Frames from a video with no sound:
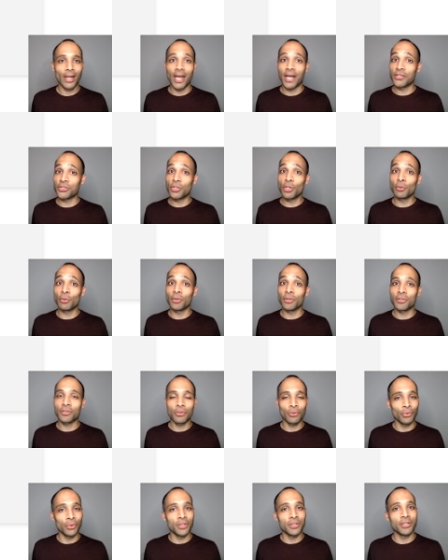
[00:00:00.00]
As humans,
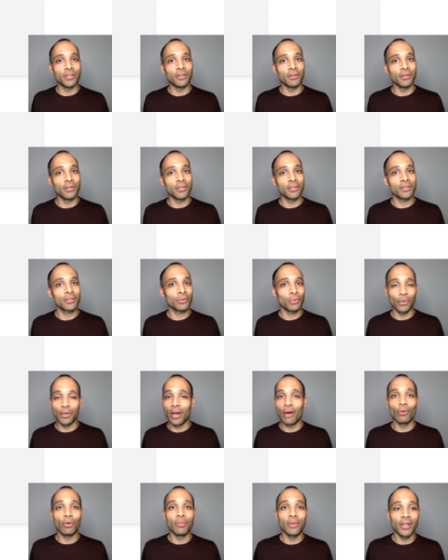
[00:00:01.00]
we see this. We're
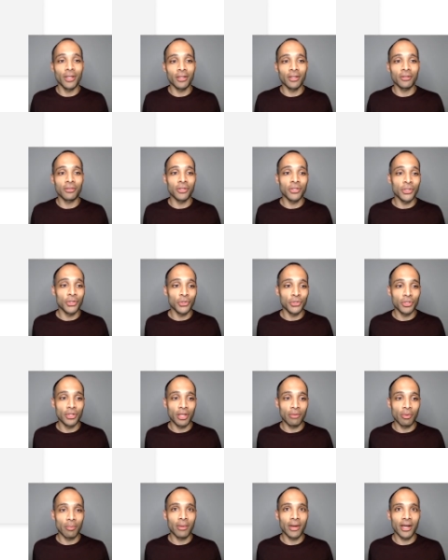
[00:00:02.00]
not repeating the
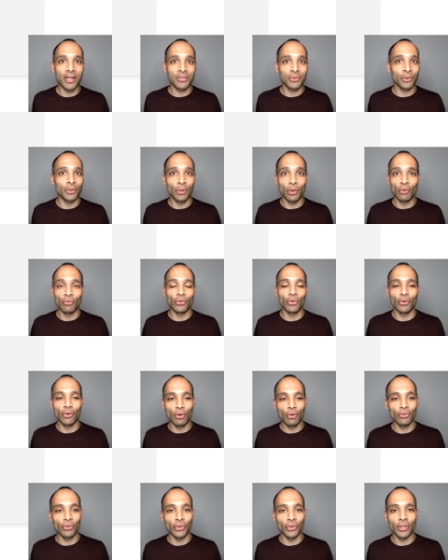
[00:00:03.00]
username and password over and
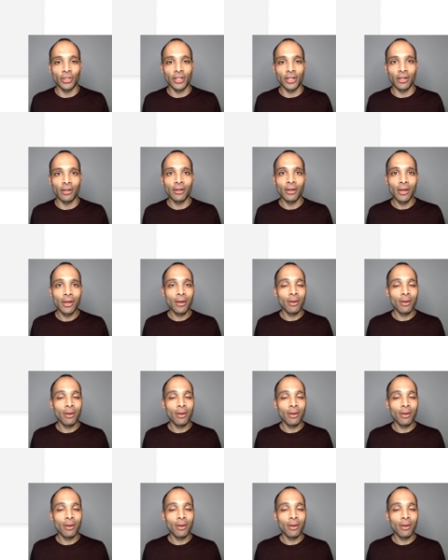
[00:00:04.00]
over again.